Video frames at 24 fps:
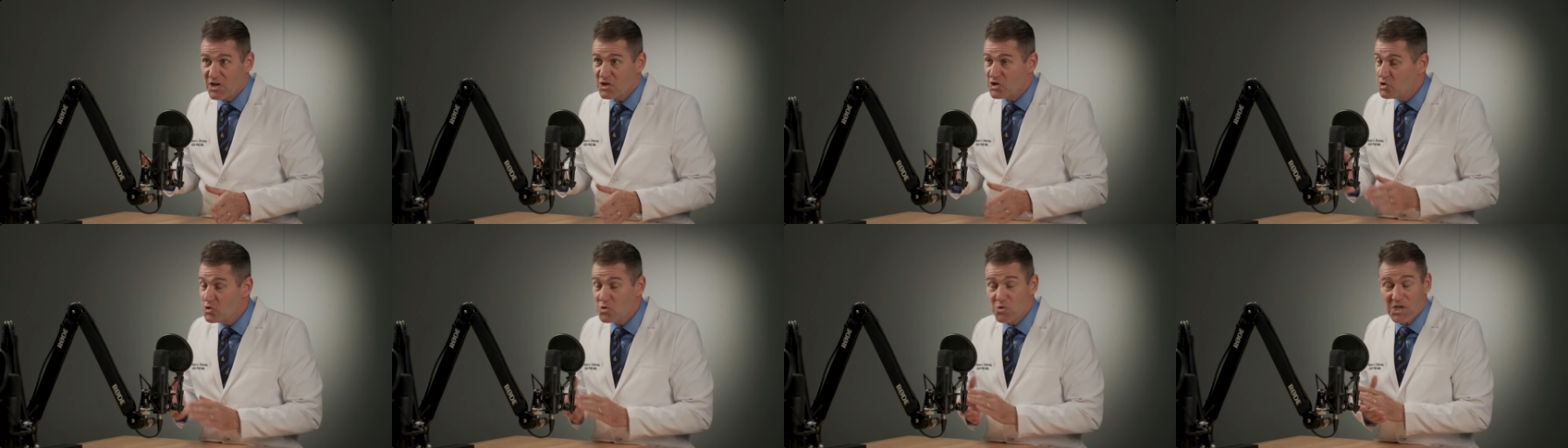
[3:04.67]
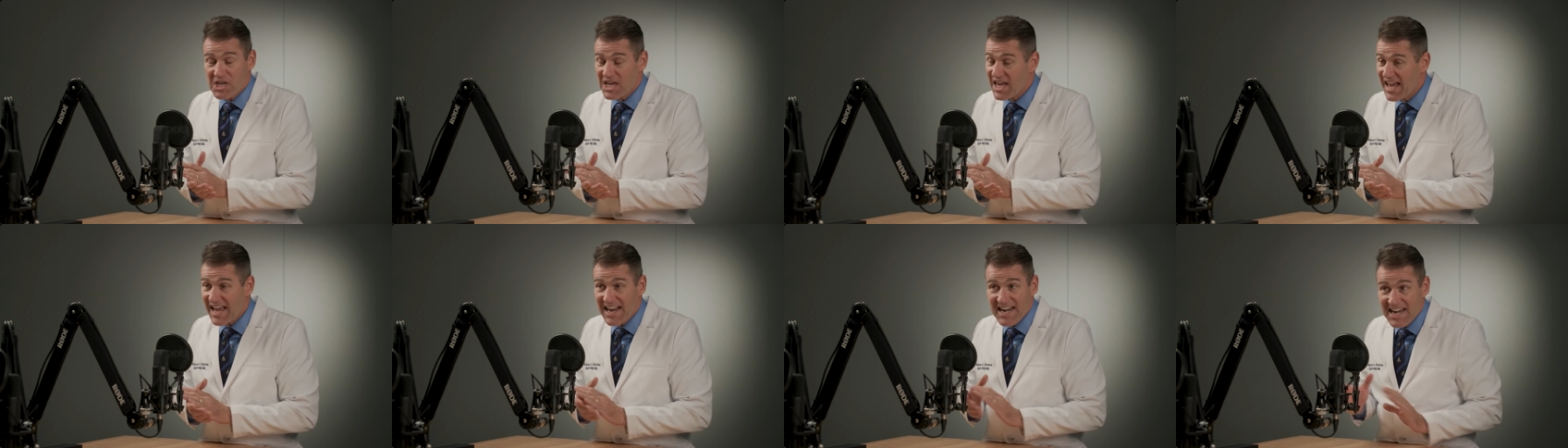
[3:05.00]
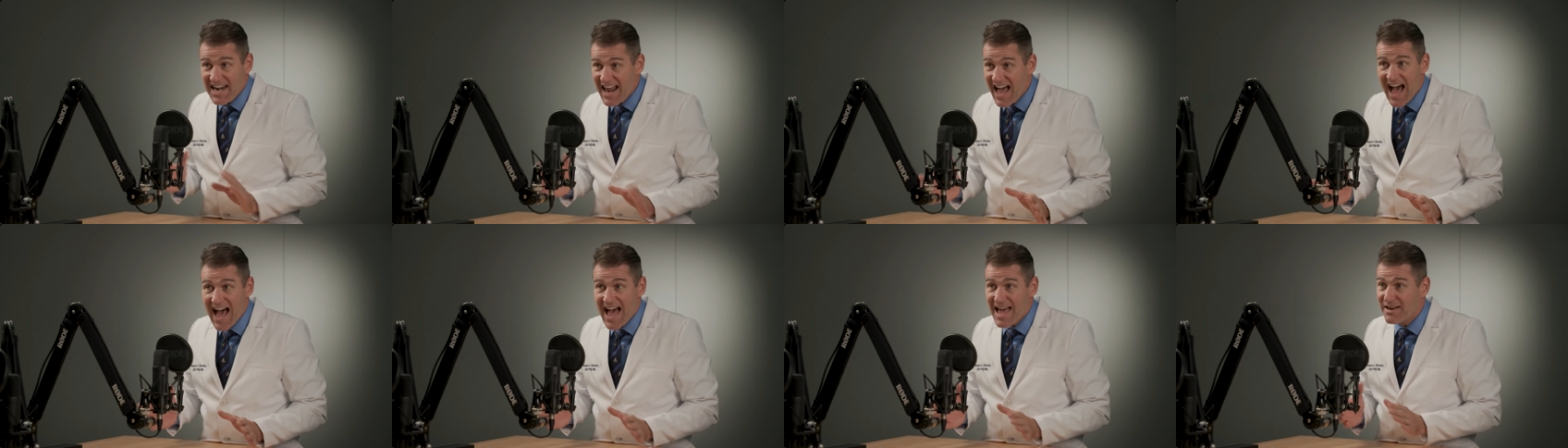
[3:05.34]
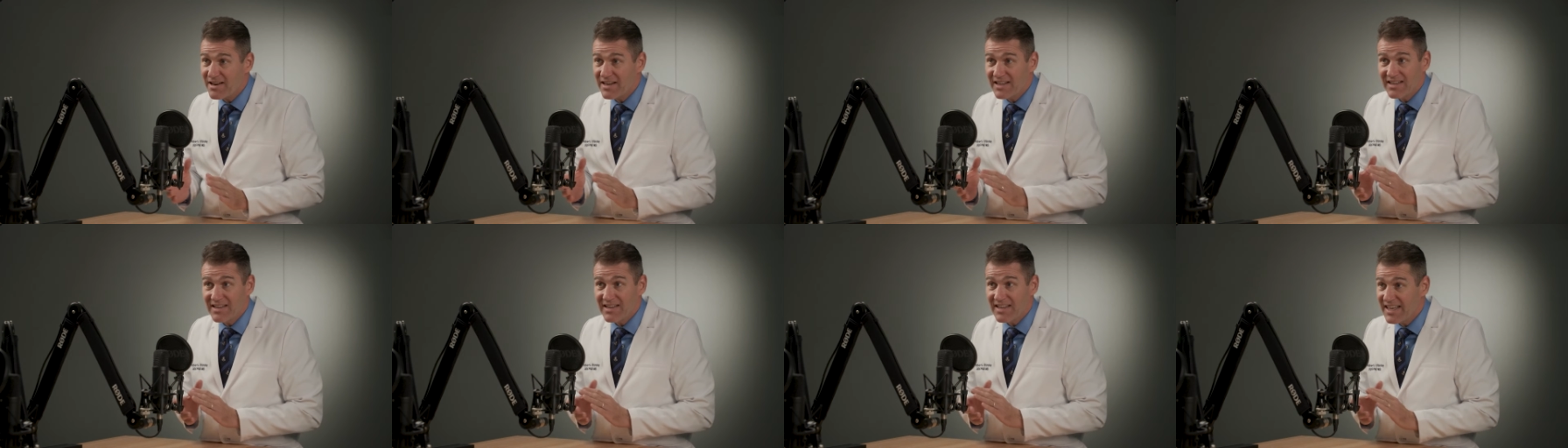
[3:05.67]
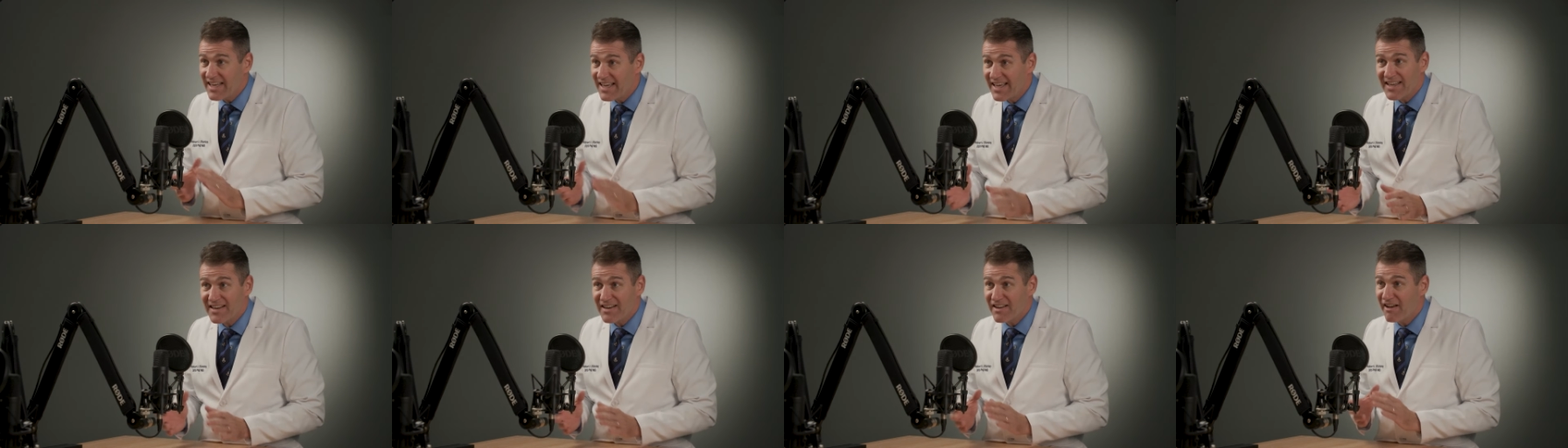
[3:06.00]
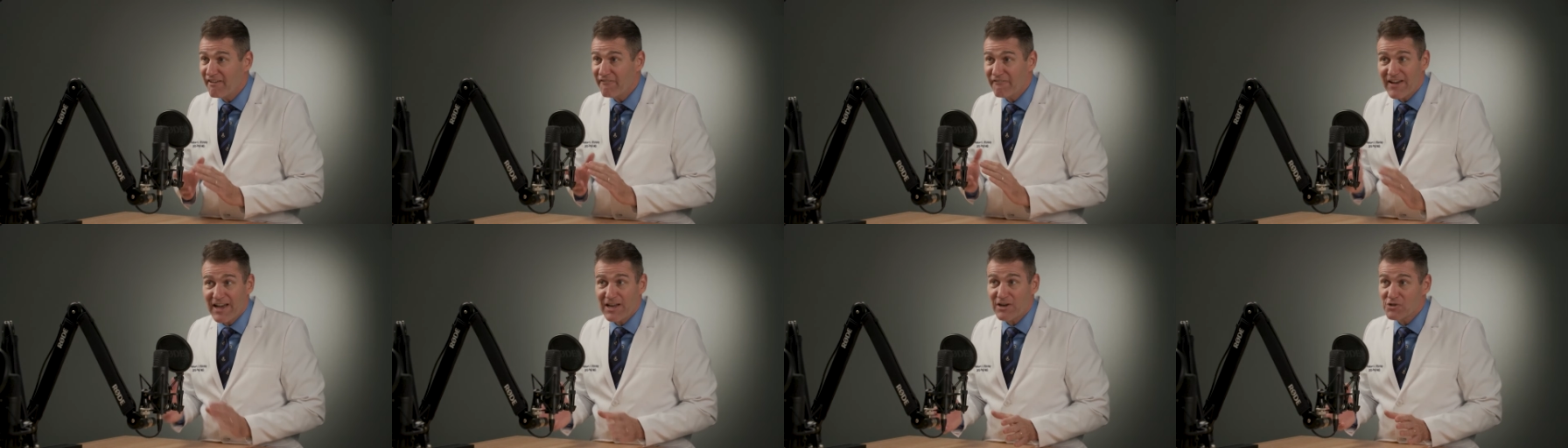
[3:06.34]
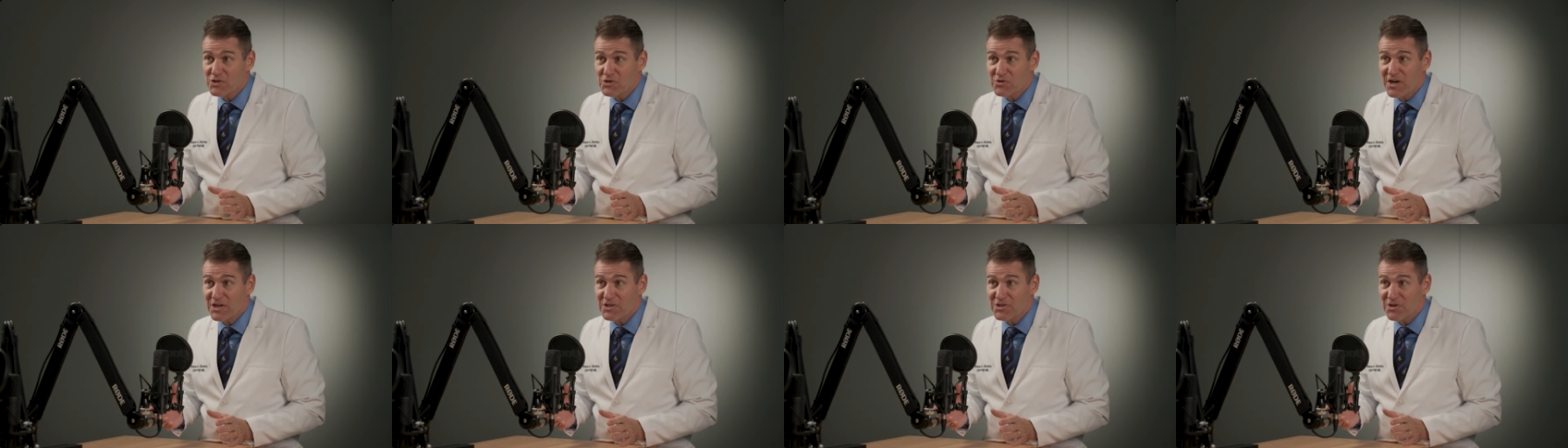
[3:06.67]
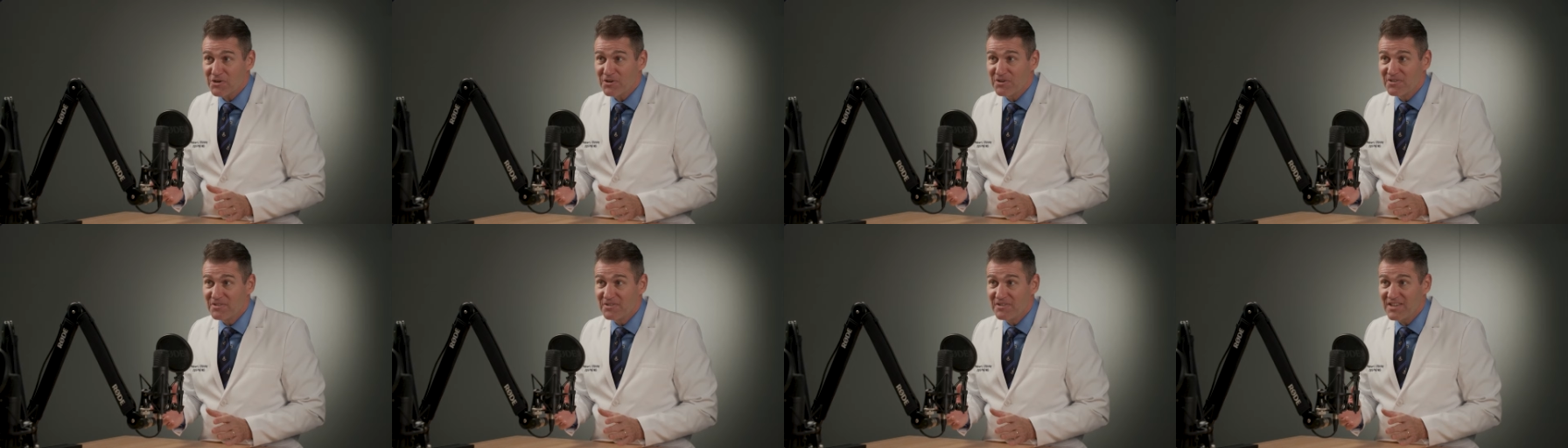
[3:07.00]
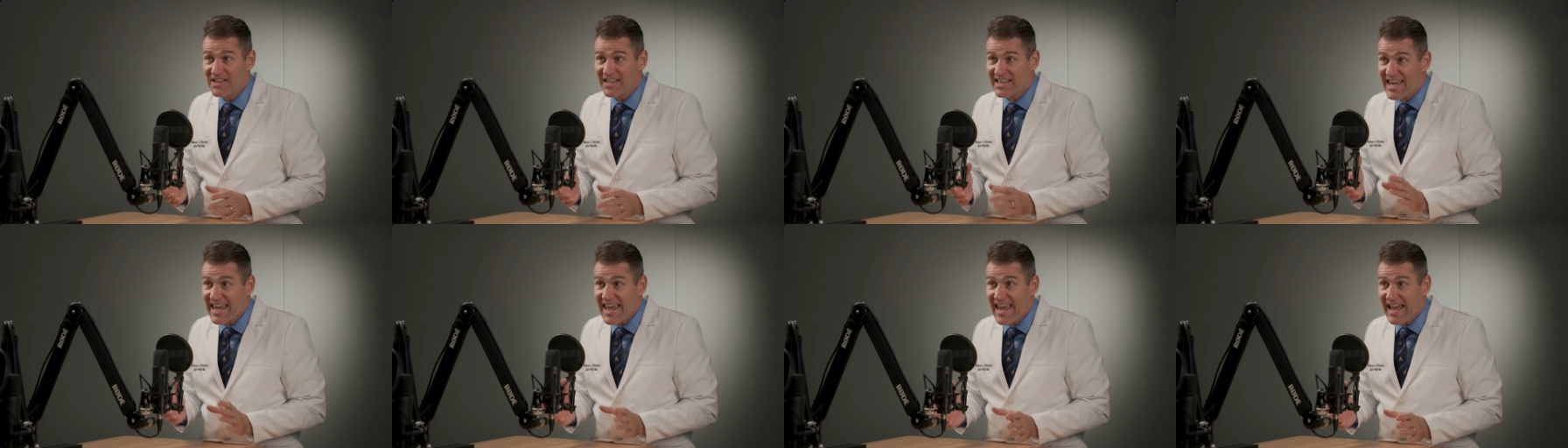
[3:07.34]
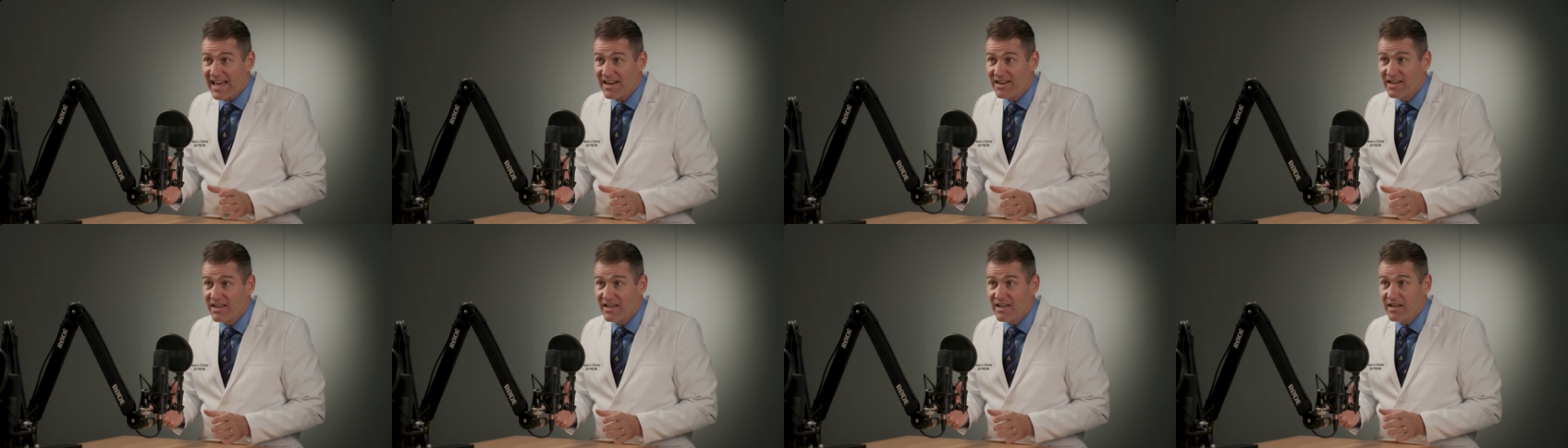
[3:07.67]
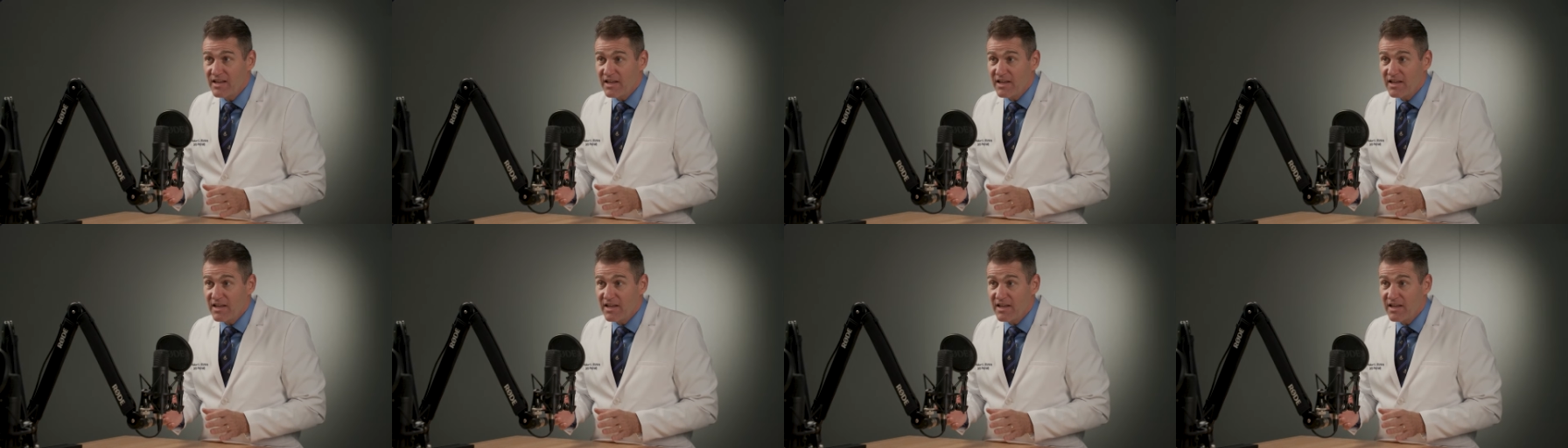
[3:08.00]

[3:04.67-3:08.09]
You cannot hit a vital structure. You can't.